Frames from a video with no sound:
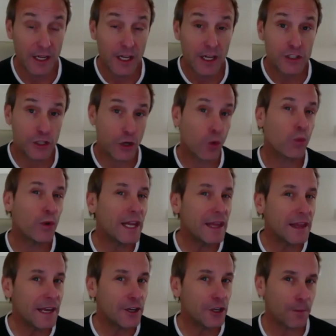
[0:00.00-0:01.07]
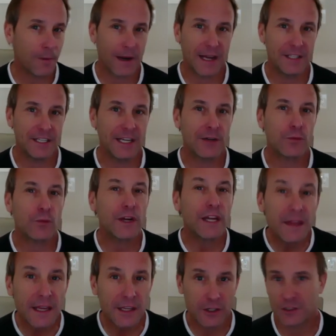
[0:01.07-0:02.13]
So rethink your pricing,
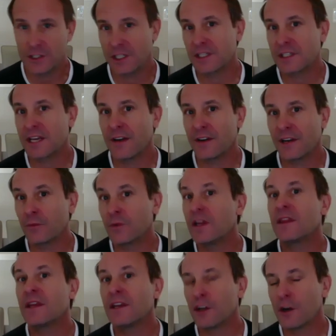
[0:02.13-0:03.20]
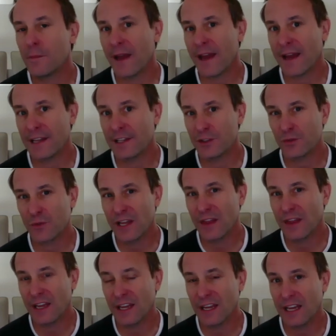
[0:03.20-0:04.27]
rethink your discounting, rethink your bands,
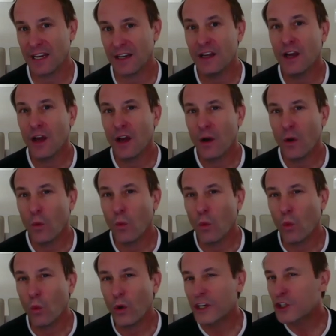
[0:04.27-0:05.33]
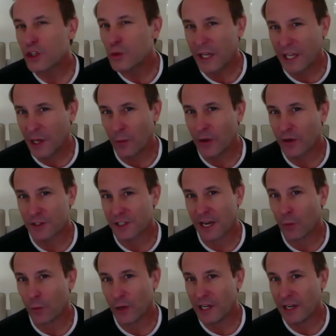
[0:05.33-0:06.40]
rethinking which squeaky wheels
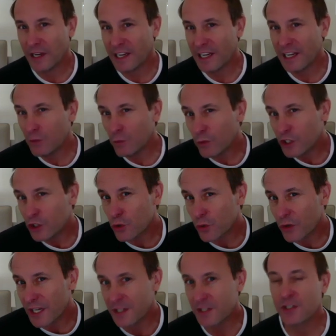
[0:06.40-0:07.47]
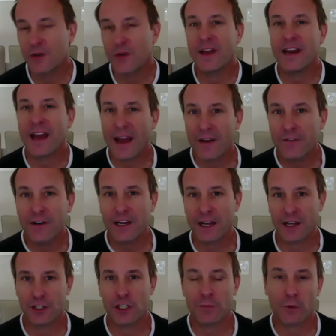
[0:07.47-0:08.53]
eat which grease so that every
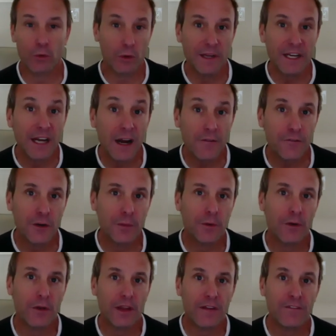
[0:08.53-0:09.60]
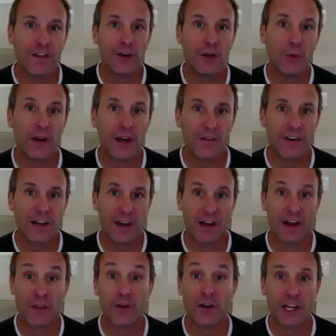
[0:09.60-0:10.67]
customer would be comfortable if they knew what every
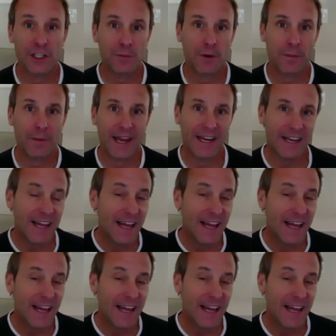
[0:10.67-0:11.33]
other customer paid.